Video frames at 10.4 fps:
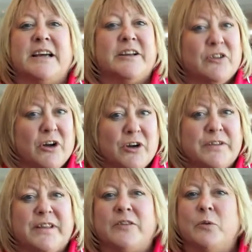They
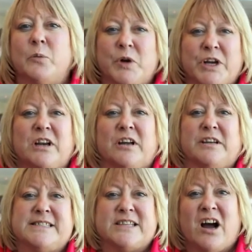know that the
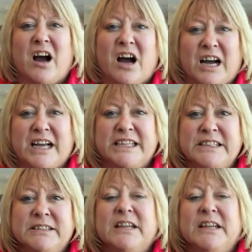workloads are high,